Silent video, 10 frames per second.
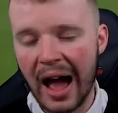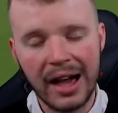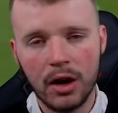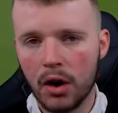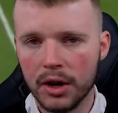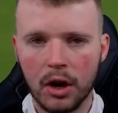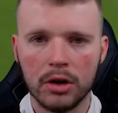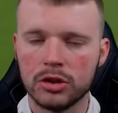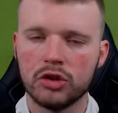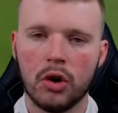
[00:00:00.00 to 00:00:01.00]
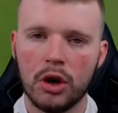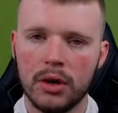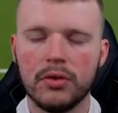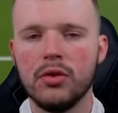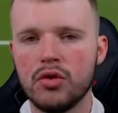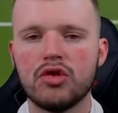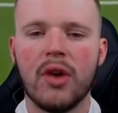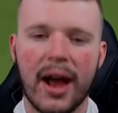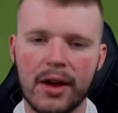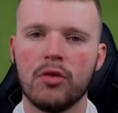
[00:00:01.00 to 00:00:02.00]
The AI aren't strong enough to
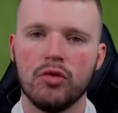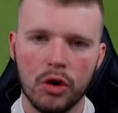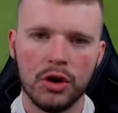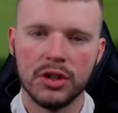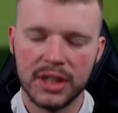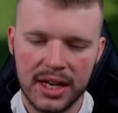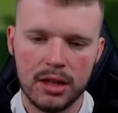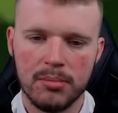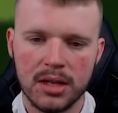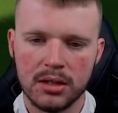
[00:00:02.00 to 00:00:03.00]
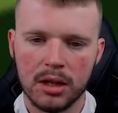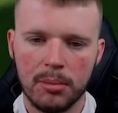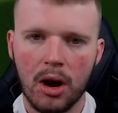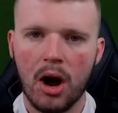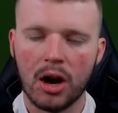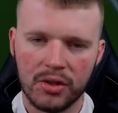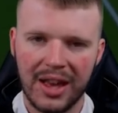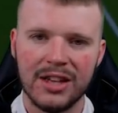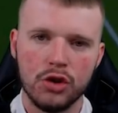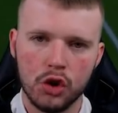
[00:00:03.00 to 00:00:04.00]
track runners in the middle of the park.
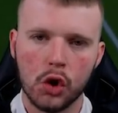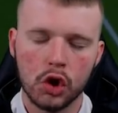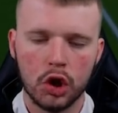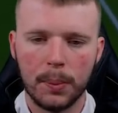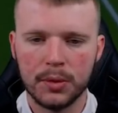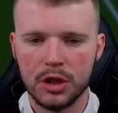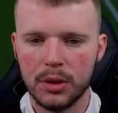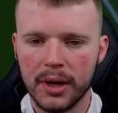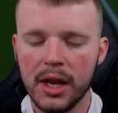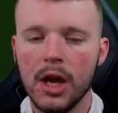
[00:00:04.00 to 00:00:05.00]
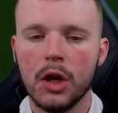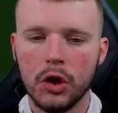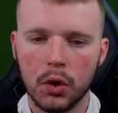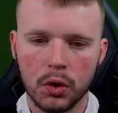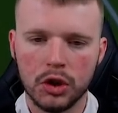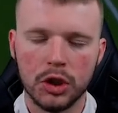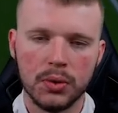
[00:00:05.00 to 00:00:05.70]
That is your job to do it, your